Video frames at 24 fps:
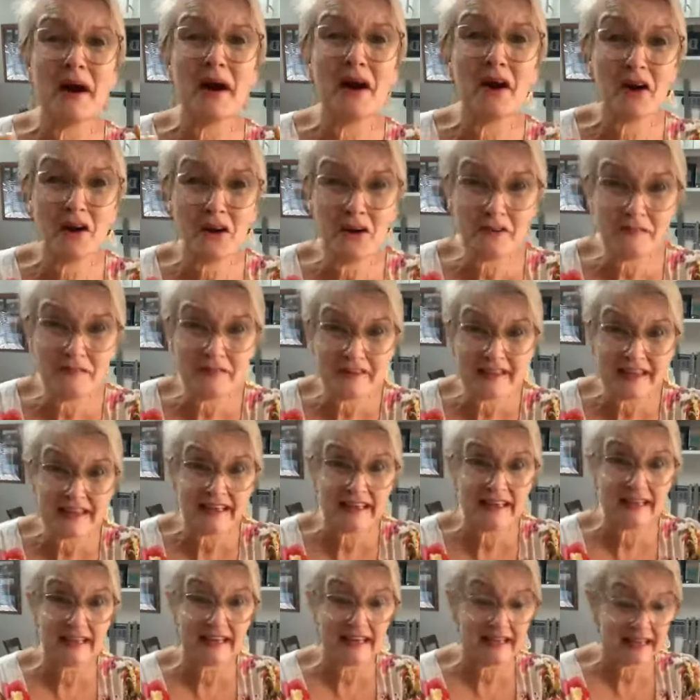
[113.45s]

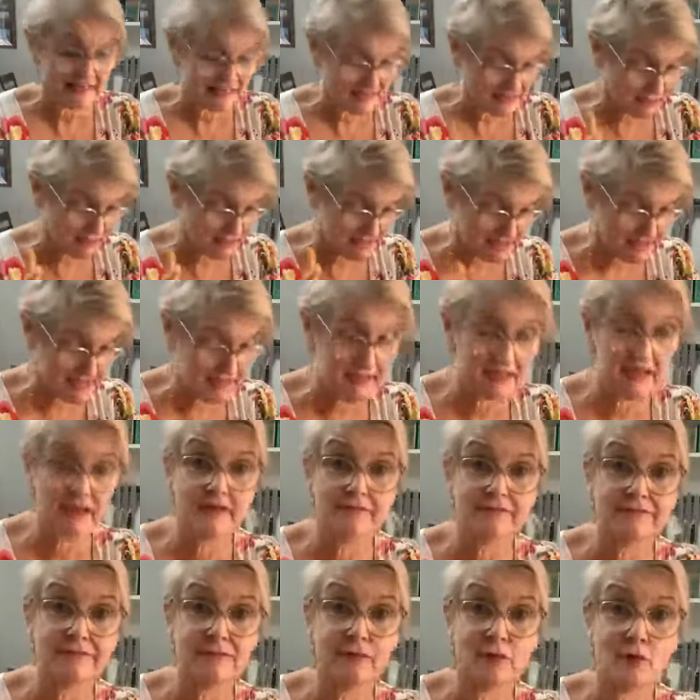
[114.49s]
perfectly. So I did
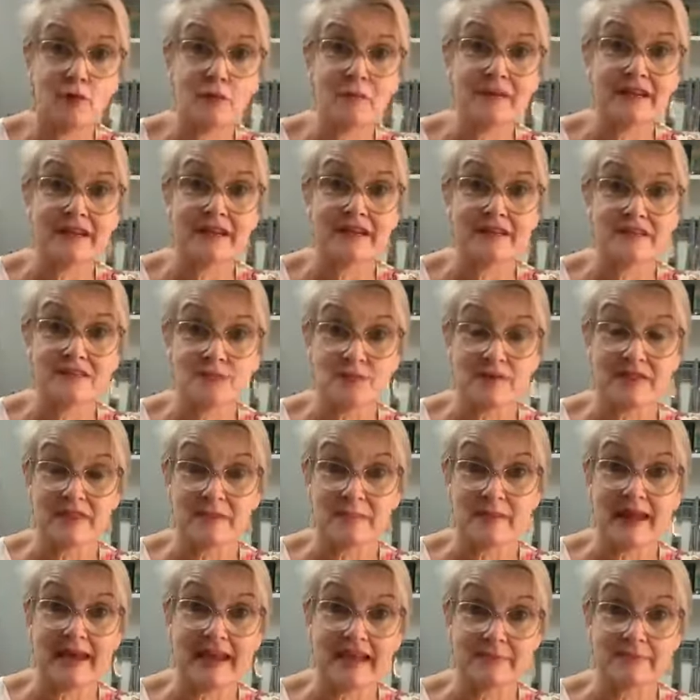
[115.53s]
the 4 minutes with
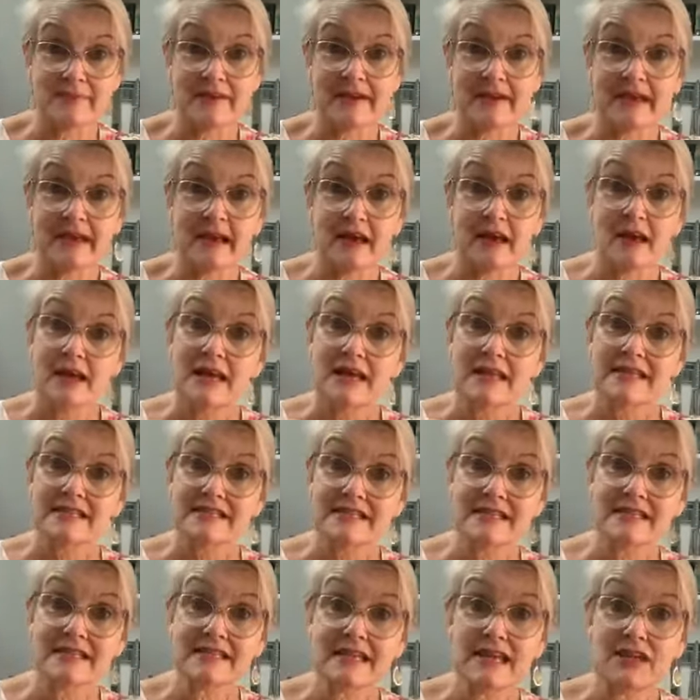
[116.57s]
the blade peeler,
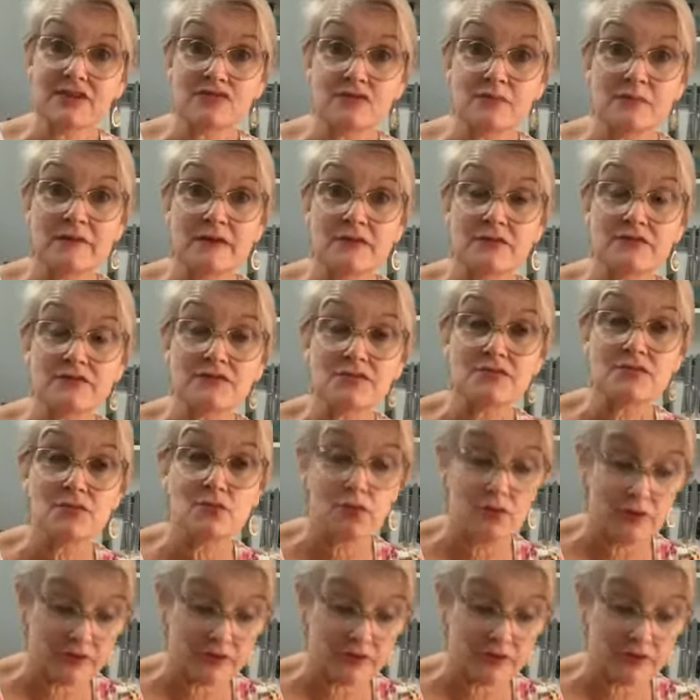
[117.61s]
600 mils of